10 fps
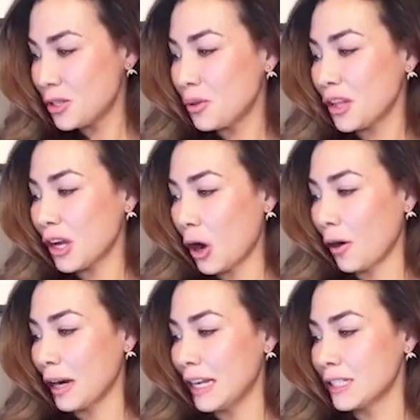Do you
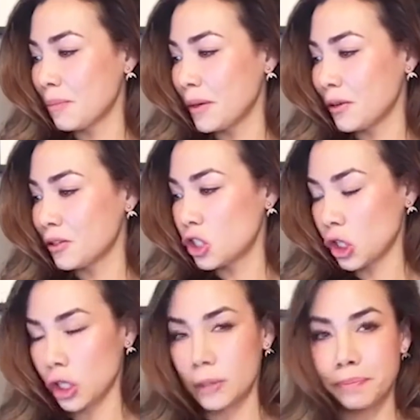think Ari is a bigger
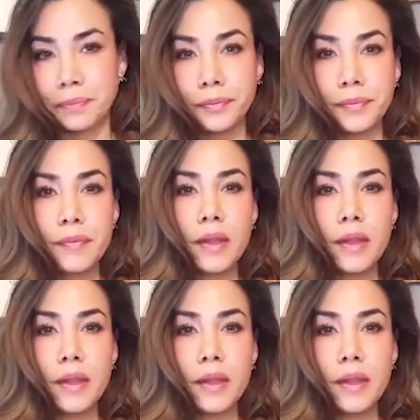jerk?